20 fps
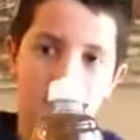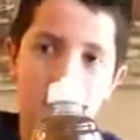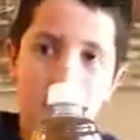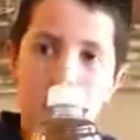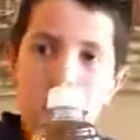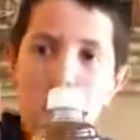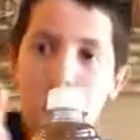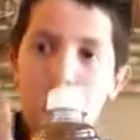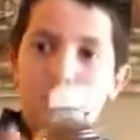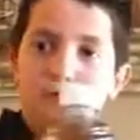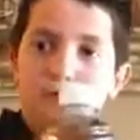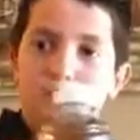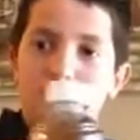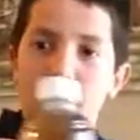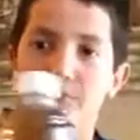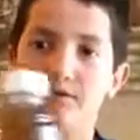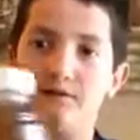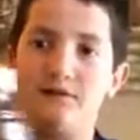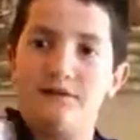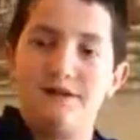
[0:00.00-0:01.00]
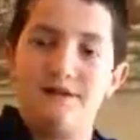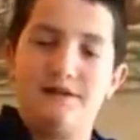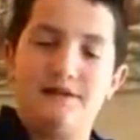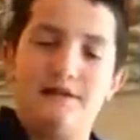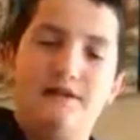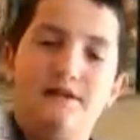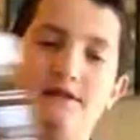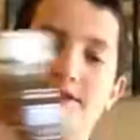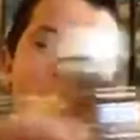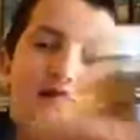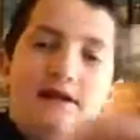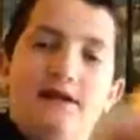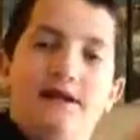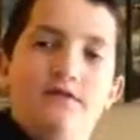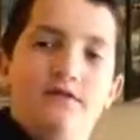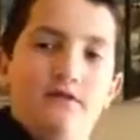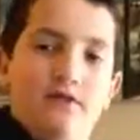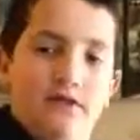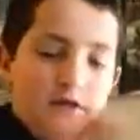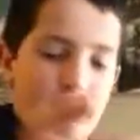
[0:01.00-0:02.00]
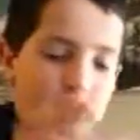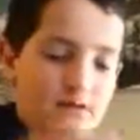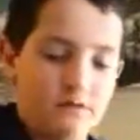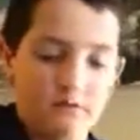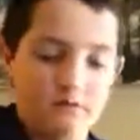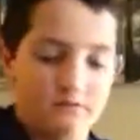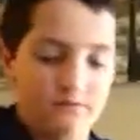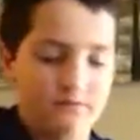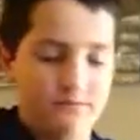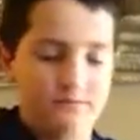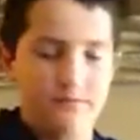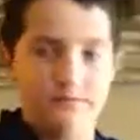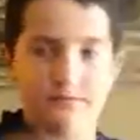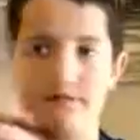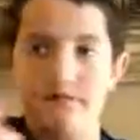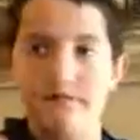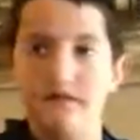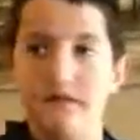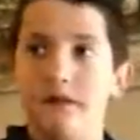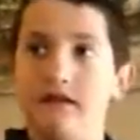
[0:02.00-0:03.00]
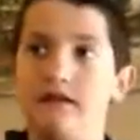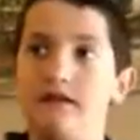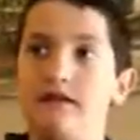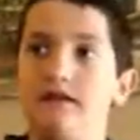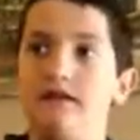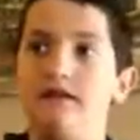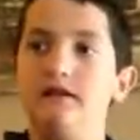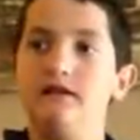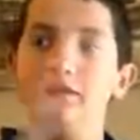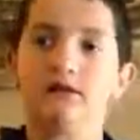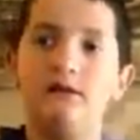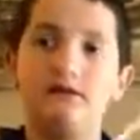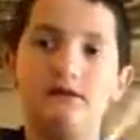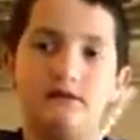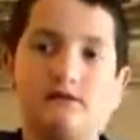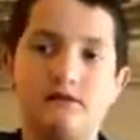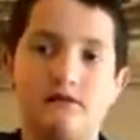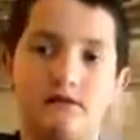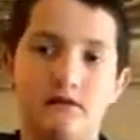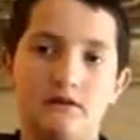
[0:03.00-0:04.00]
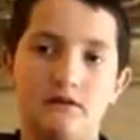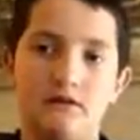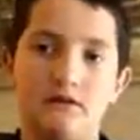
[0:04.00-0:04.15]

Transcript: you will place this aside for now, and take this,